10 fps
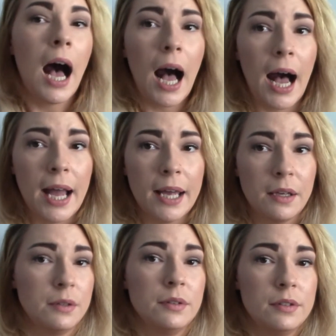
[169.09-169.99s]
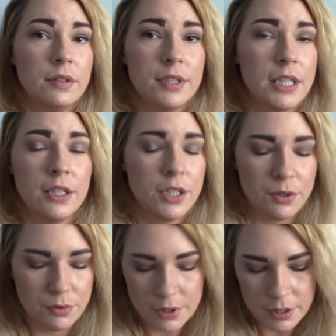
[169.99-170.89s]
I didn't
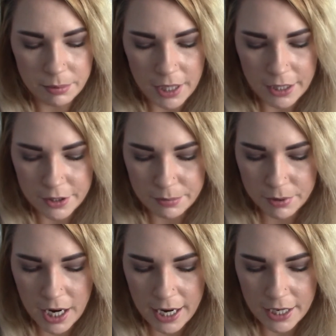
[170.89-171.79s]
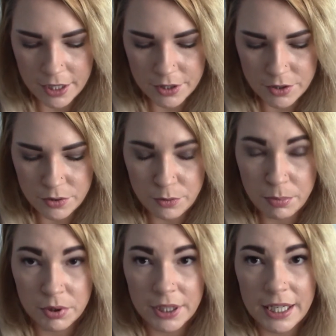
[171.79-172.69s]
use lip liners prior to
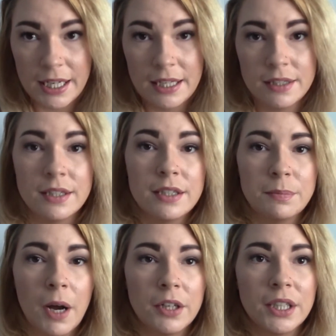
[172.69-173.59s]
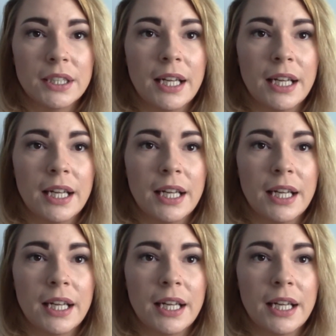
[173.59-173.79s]
pulling it into this project,